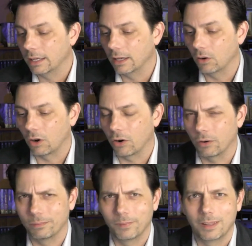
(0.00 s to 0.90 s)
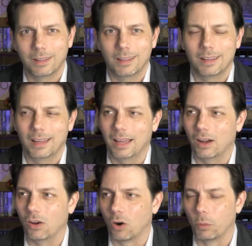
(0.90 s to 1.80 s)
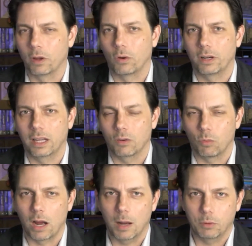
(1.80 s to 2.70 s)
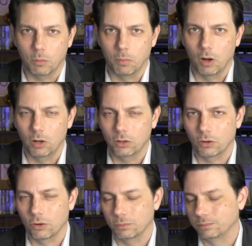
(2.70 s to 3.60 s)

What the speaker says: Are we going to get robbed or mugged or